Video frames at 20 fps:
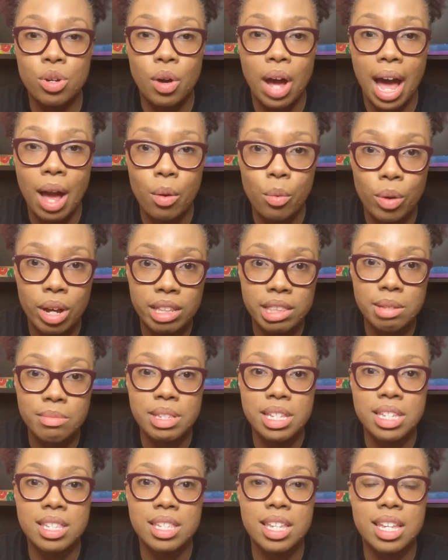I want them
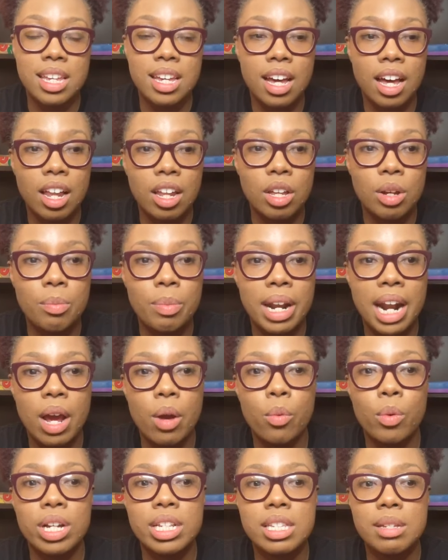to see color, but I
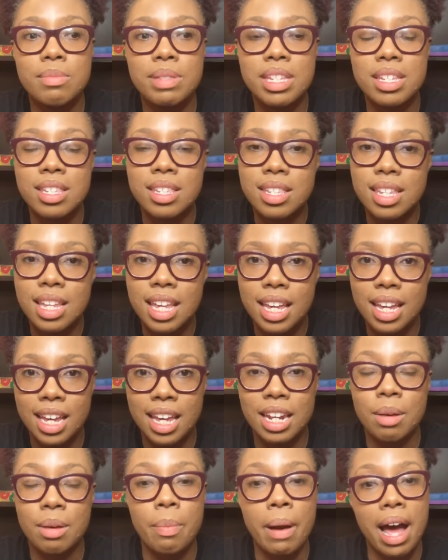want them to see it
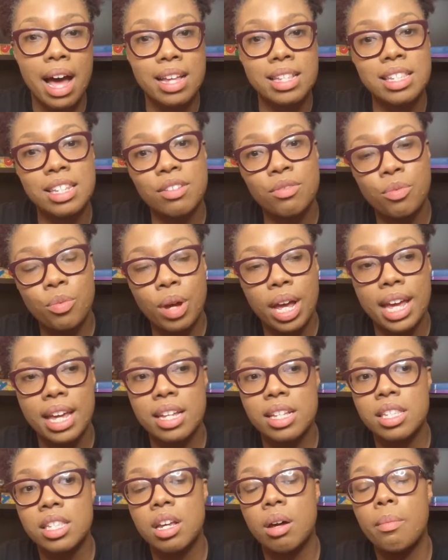in a positive way.
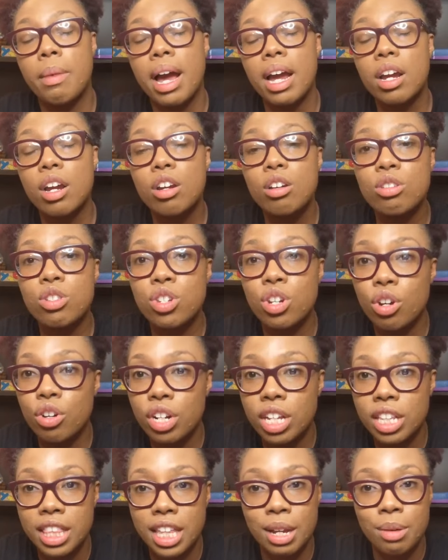And so my girls know
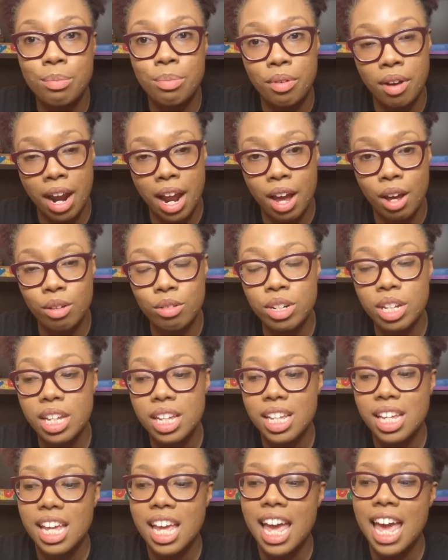that they're brown,
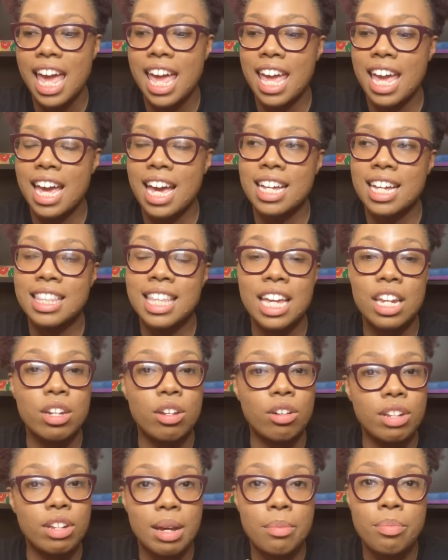and they
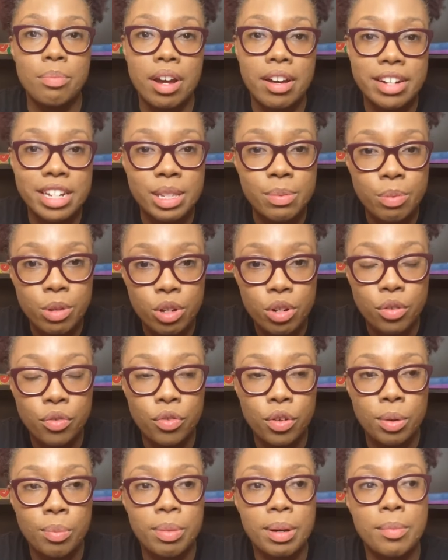know that brown is
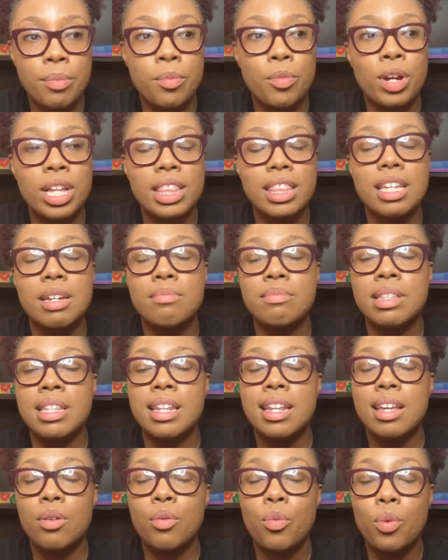beautiful. But with
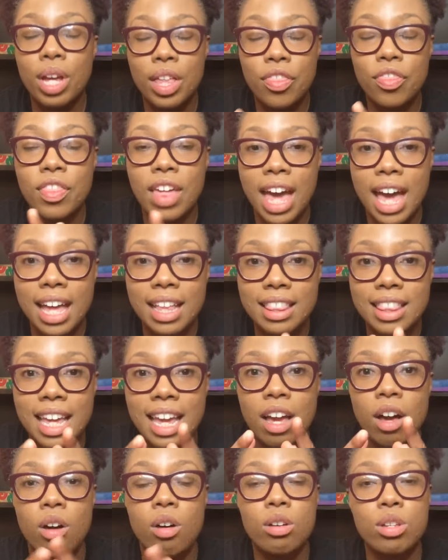that, they
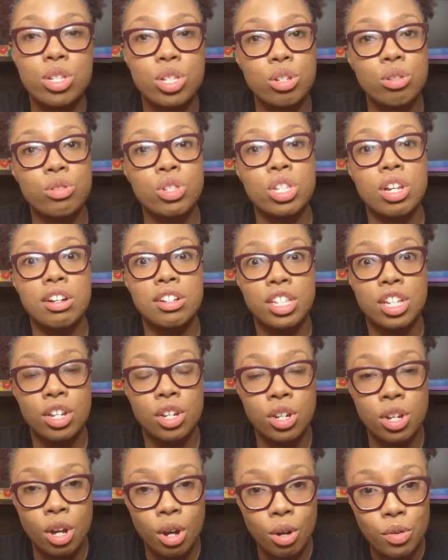also start to
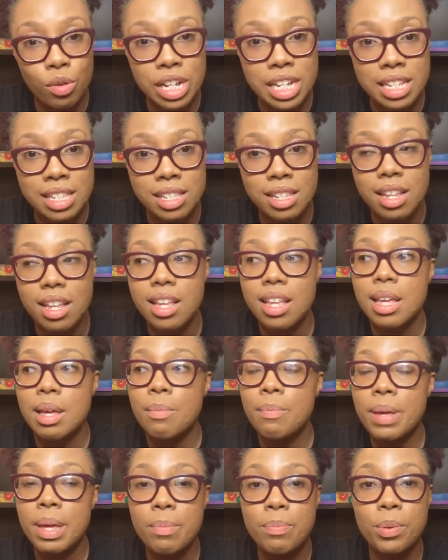notice
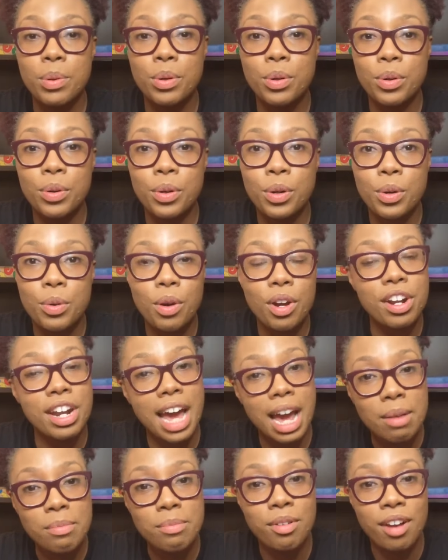people who are
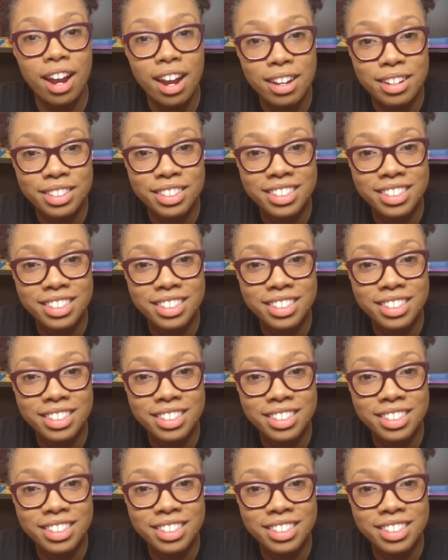not brown.